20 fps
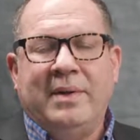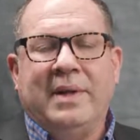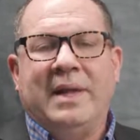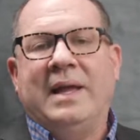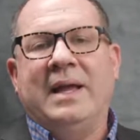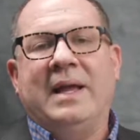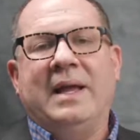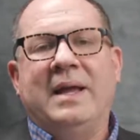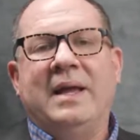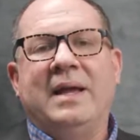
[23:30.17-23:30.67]

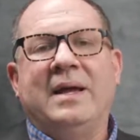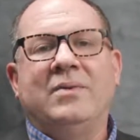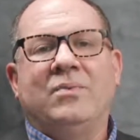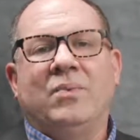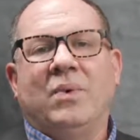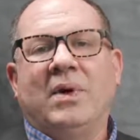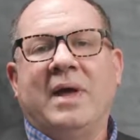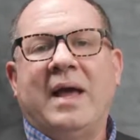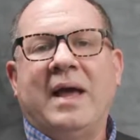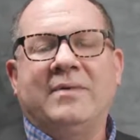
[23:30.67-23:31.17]
And
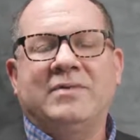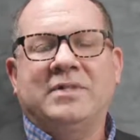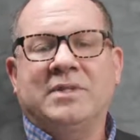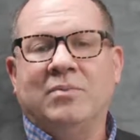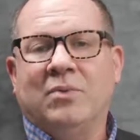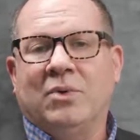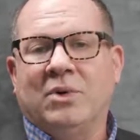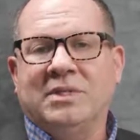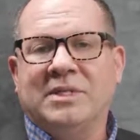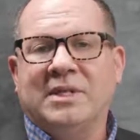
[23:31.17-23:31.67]
we'll have some
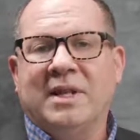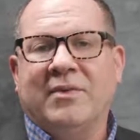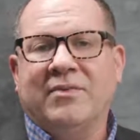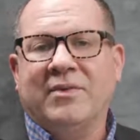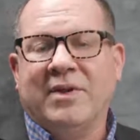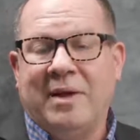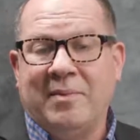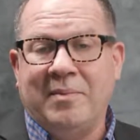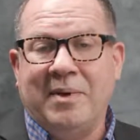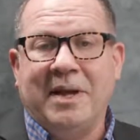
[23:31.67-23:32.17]
more stuff
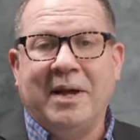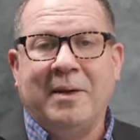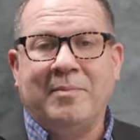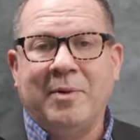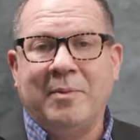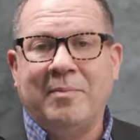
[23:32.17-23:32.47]
coming up